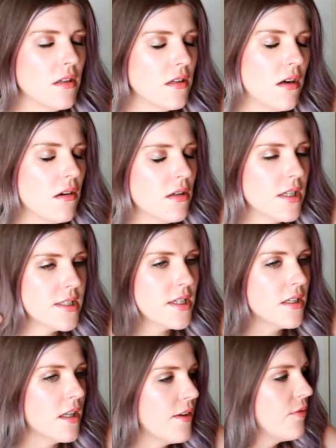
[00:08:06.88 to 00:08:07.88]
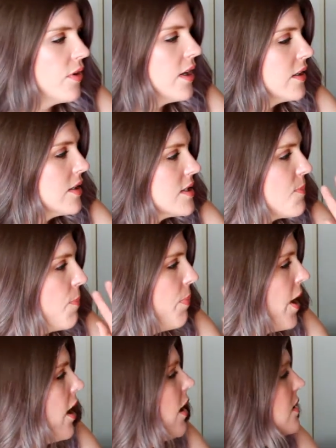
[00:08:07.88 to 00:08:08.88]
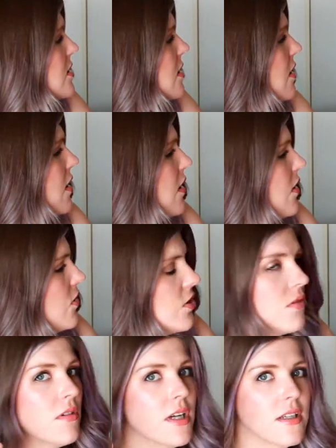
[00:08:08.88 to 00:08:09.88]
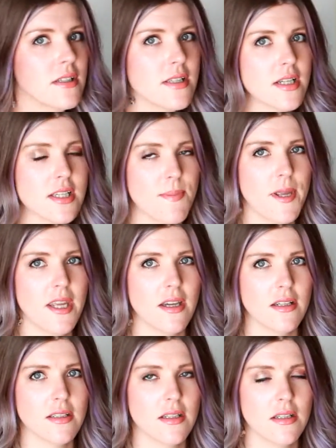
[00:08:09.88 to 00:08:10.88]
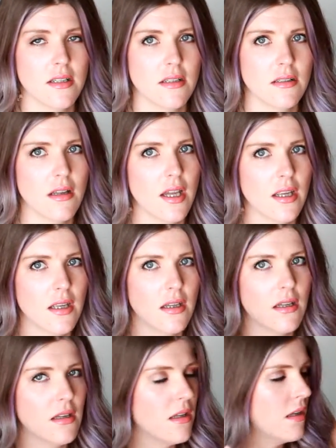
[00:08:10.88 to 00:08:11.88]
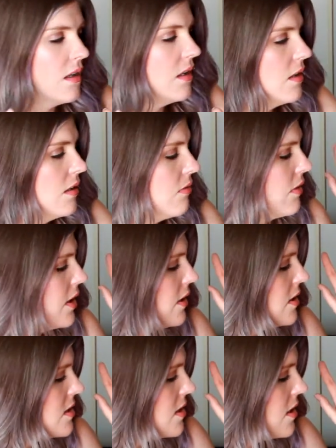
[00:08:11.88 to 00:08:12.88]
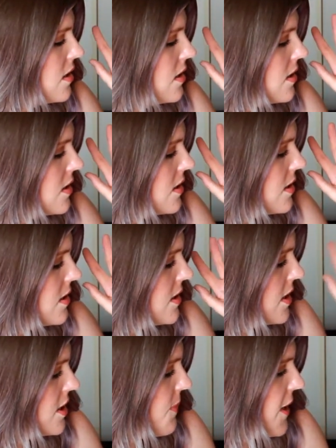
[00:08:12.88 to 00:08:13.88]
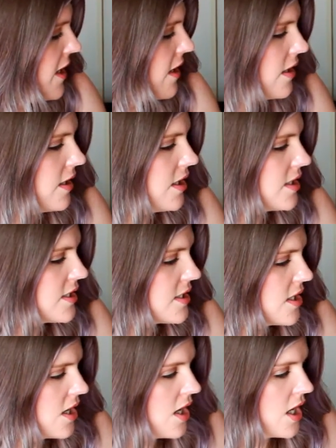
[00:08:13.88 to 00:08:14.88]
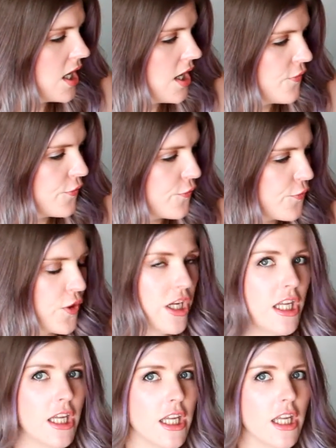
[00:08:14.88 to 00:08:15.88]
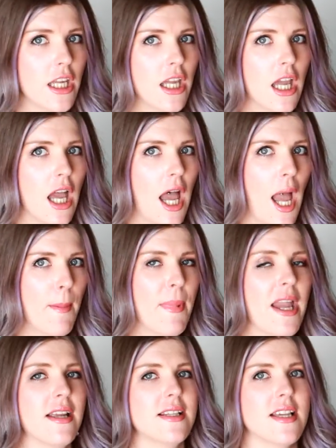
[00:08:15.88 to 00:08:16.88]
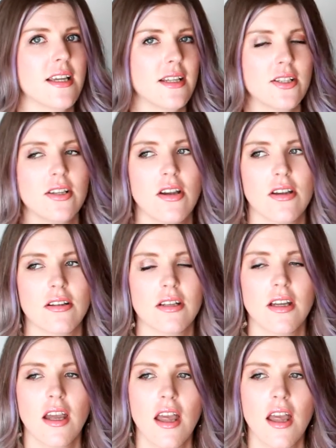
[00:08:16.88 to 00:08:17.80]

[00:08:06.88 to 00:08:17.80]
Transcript: you know, it did leave rings. But the rings disappeared. Like, the rings disappeared. It's freaking amazing. So